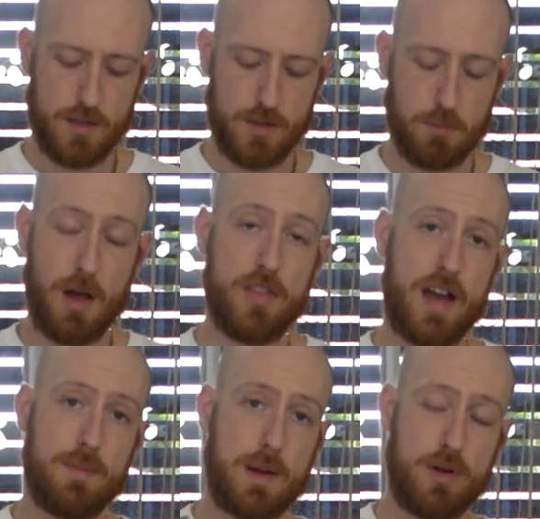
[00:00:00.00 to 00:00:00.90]
mother
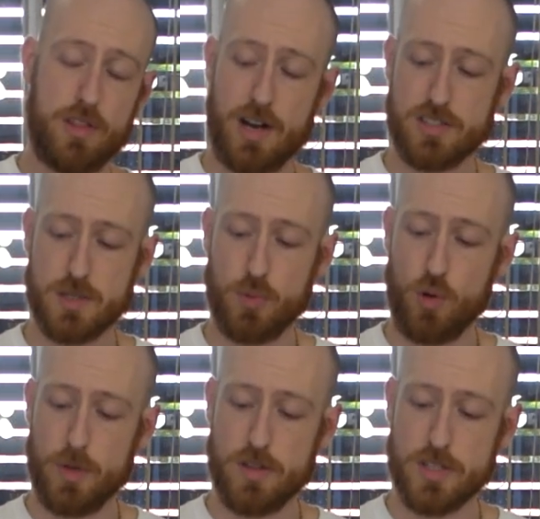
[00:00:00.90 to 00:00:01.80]
and my brother actually
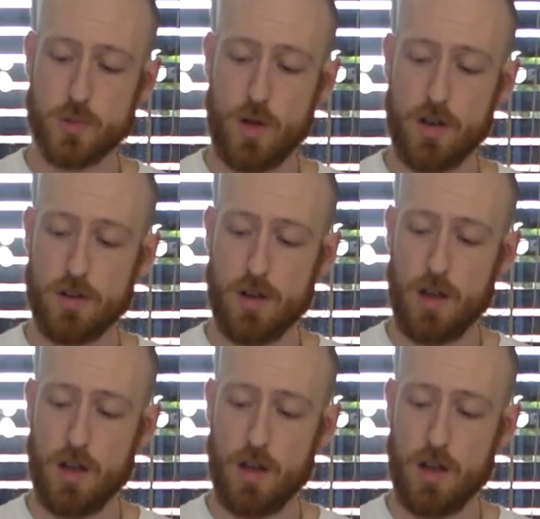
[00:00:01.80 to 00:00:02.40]
bought me this one